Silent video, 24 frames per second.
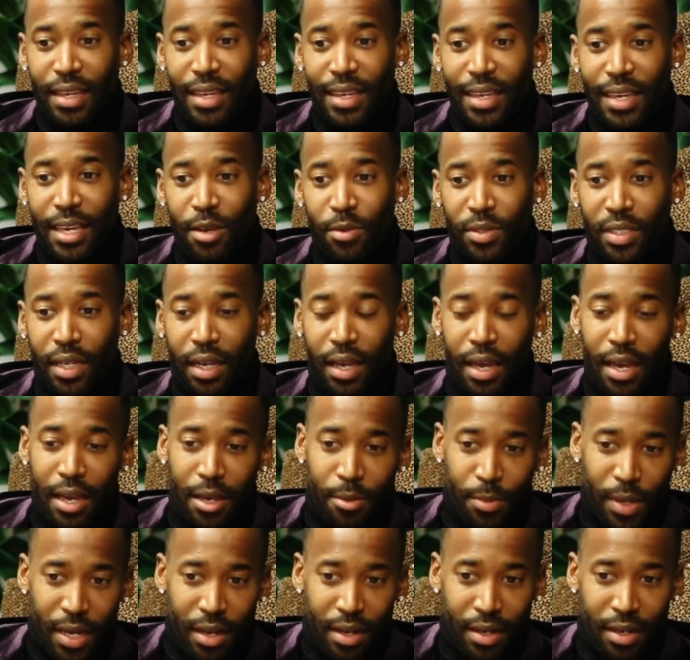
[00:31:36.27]
He was like, hey
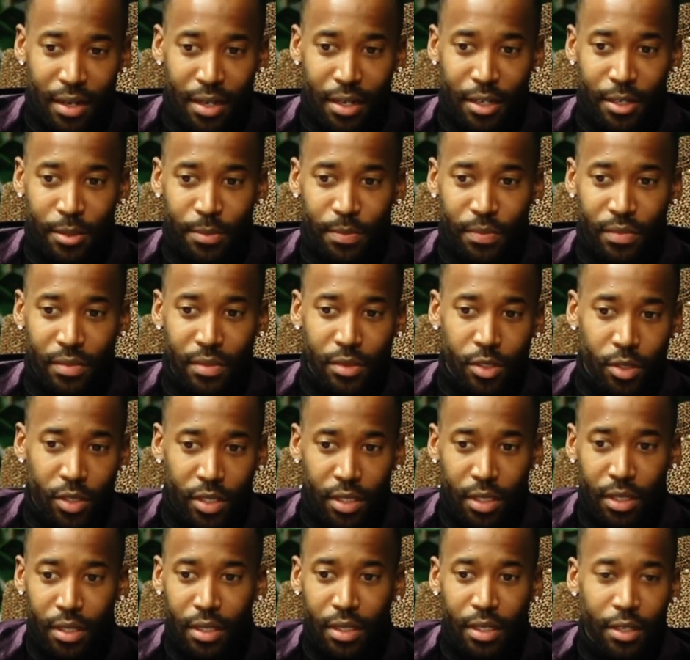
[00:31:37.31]
man, you
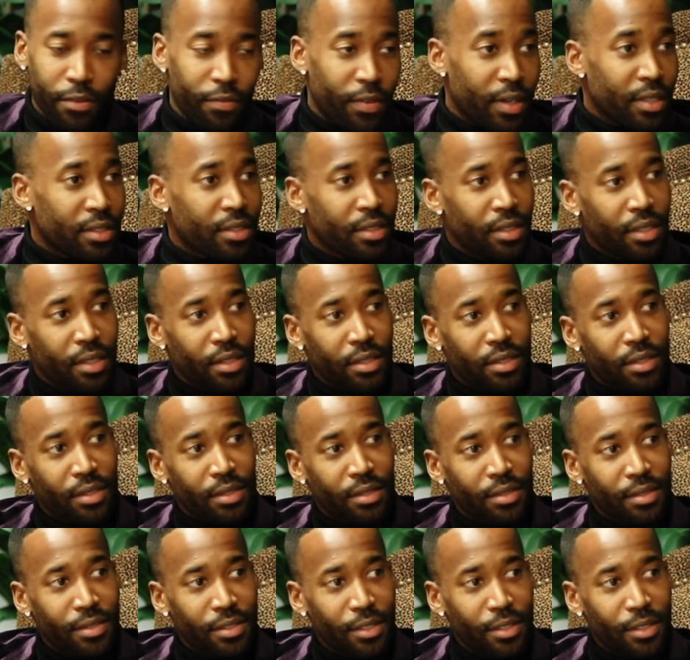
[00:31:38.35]
should invest in this,